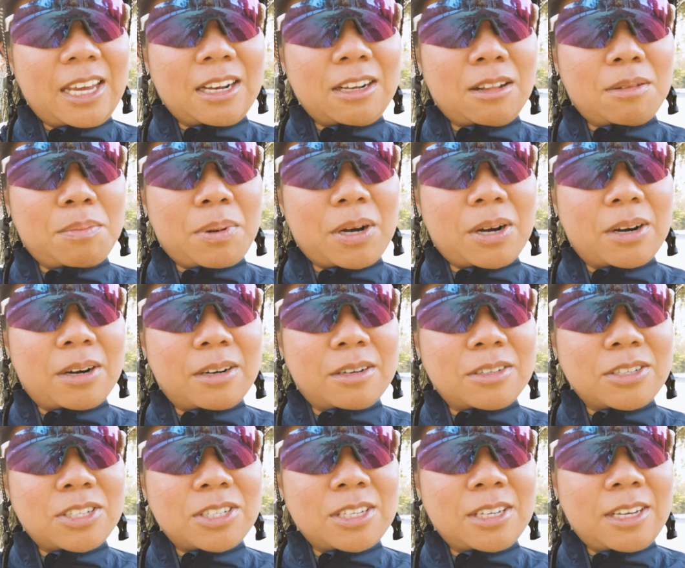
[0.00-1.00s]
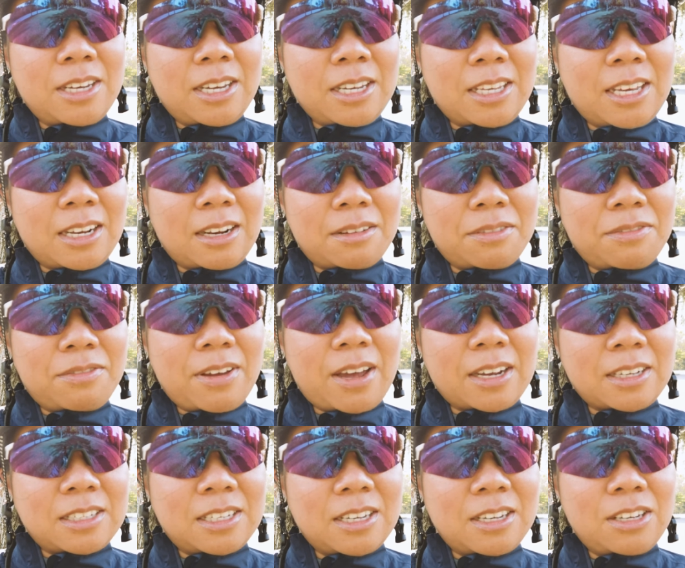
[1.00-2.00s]
handlebars can
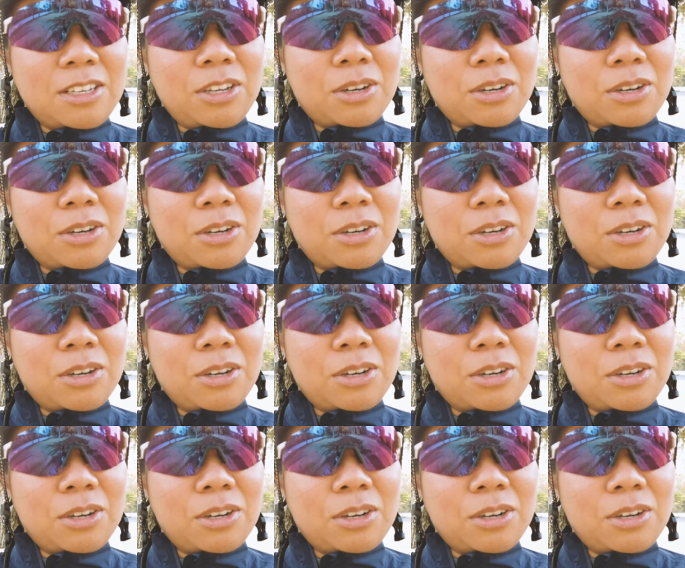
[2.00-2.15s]
affect